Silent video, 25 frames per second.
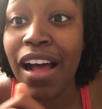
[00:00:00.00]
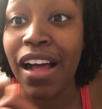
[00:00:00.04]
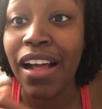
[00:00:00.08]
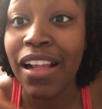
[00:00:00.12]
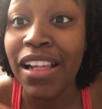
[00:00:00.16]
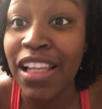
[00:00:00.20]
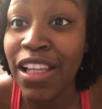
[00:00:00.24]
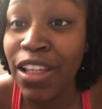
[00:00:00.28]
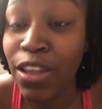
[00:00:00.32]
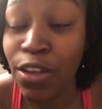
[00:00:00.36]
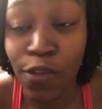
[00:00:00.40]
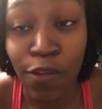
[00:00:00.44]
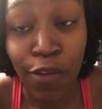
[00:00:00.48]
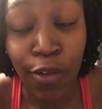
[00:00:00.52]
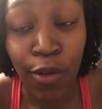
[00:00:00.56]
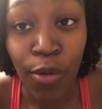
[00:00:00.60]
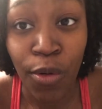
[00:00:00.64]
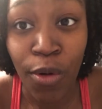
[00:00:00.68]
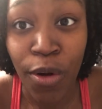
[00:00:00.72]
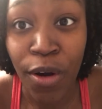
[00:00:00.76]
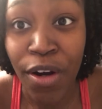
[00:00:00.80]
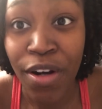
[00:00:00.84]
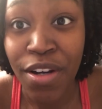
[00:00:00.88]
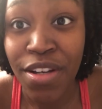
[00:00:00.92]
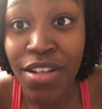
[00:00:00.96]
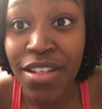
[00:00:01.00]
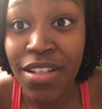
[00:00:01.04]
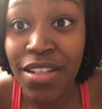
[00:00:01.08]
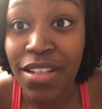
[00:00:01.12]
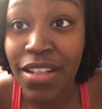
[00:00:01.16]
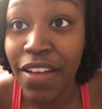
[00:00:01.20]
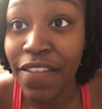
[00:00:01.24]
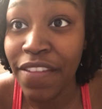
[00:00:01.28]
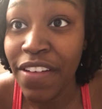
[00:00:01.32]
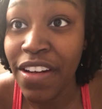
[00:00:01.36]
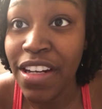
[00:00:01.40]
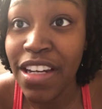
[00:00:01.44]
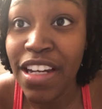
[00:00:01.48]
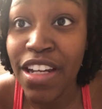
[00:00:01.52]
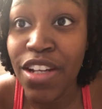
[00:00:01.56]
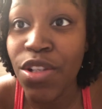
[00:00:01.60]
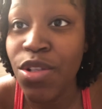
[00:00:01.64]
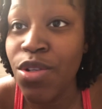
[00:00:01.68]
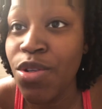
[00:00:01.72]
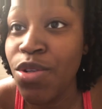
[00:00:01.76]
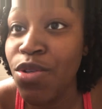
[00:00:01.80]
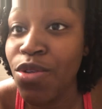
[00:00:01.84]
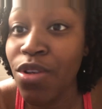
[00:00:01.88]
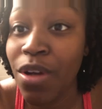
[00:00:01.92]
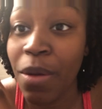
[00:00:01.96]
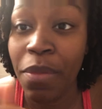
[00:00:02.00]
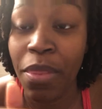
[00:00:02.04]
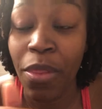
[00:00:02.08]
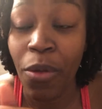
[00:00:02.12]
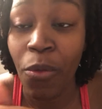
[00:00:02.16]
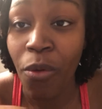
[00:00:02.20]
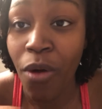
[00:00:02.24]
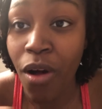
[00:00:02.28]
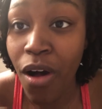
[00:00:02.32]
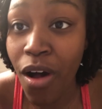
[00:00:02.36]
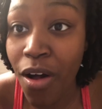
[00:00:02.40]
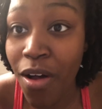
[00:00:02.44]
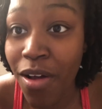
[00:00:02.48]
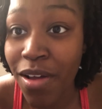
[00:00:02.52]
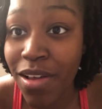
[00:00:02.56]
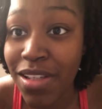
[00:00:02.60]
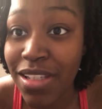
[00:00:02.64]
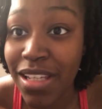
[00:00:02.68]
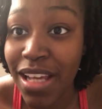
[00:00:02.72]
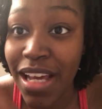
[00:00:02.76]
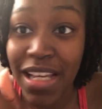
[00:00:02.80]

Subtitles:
clean the floors. If I need to, scrub the walls.